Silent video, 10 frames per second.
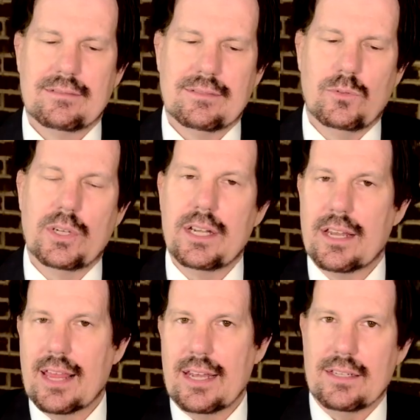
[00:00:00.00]
We'll get
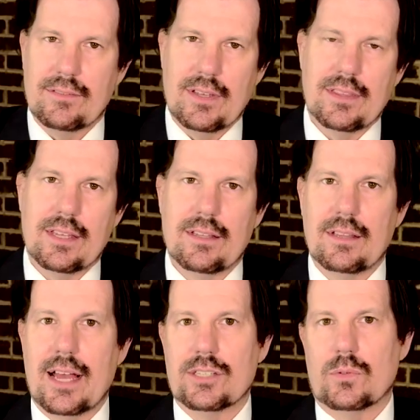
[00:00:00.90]
into that in the
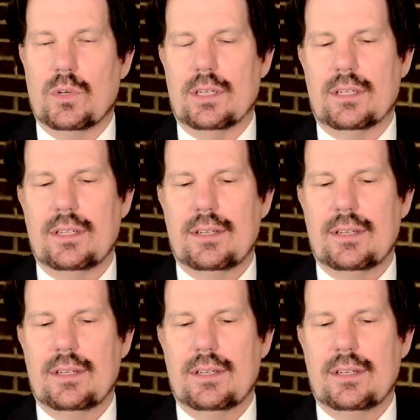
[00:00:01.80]
last one.